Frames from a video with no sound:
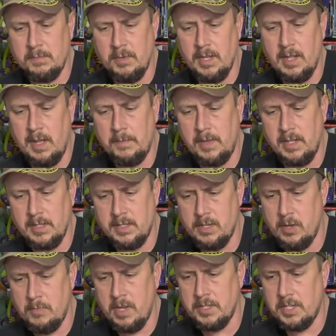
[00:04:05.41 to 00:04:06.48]
but I'm getting
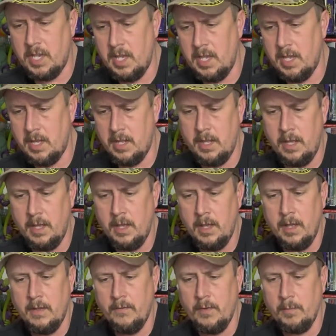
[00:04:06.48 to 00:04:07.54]
so much head
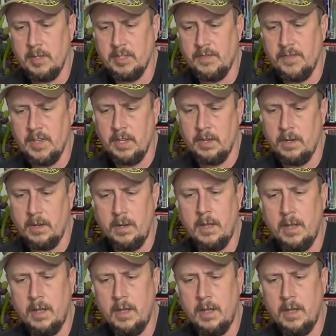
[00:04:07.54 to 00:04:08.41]
from this figure.